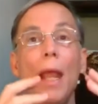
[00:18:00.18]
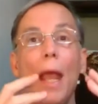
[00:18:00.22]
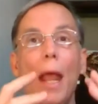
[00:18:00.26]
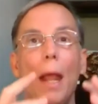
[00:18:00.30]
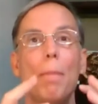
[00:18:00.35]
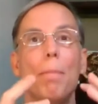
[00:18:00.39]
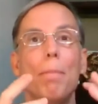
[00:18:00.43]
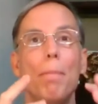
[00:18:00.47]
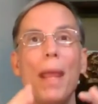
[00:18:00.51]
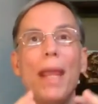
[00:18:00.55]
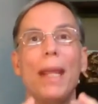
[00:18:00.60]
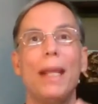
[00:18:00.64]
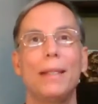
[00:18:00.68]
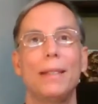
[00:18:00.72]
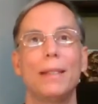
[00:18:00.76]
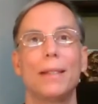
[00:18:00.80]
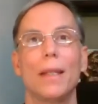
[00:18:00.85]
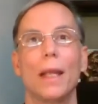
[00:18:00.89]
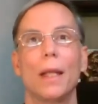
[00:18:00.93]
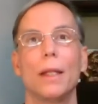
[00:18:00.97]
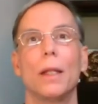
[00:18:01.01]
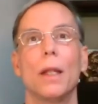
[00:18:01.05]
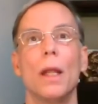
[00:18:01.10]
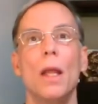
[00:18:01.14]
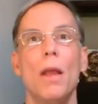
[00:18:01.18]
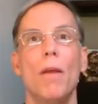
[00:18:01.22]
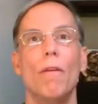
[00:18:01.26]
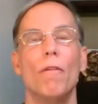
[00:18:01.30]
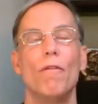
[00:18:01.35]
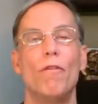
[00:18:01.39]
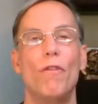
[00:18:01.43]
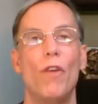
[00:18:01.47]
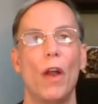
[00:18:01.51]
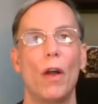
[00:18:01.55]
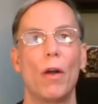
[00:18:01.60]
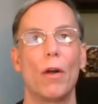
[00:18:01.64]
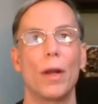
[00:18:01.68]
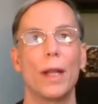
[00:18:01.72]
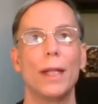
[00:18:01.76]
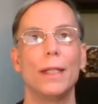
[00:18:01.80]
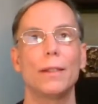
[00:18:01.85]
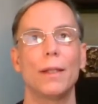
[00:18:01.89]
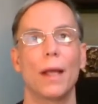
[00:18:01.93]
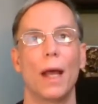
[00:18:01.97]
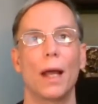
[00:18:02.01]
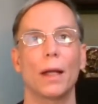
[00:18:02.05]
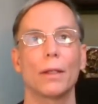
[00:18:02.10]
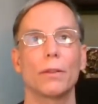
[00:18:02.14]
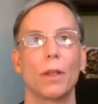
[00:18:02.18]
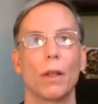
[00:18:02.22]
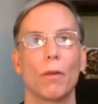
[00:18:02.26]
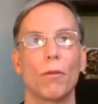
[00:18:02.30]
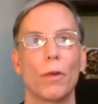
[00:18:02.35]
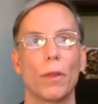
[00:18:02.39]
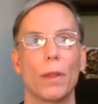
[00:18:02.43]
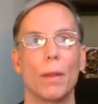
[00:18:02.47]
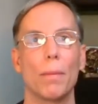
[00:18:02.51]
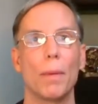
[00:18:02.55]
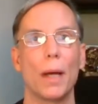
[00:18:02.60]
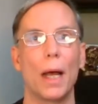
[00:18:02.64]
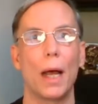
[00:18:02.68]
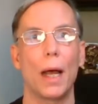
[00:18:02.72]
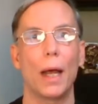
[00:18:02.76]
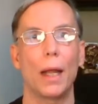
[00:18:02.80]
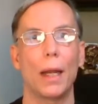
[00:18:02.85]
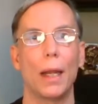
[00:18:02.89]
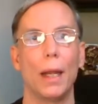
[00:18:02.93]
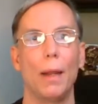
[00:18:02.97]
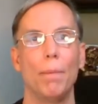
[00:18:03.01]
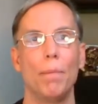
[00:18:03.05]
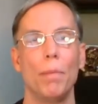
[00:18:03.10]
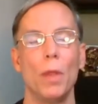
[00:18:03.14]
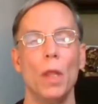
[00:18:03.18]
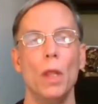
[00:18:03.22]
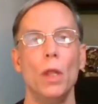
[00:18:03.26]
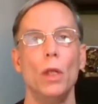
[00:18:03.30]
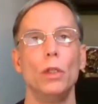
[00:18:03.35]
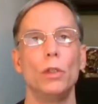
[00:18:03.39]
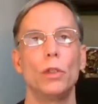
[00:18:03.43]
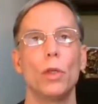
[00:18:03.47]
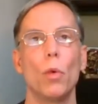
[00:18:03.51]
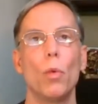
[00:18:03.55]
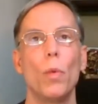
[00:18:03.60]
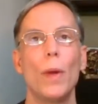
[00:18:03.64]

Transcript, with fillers: and makes it very toxic for the body. So